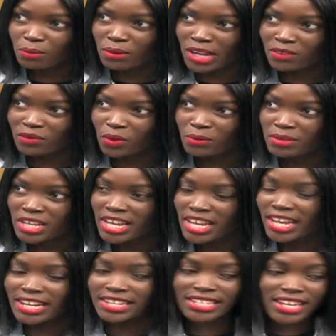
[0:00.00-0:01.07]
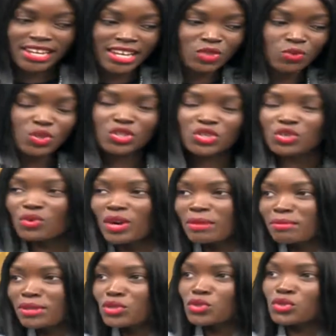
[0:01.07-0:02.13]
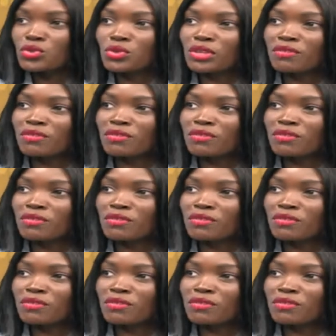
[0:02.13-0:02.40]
platforms and tell us, what do you want me to do?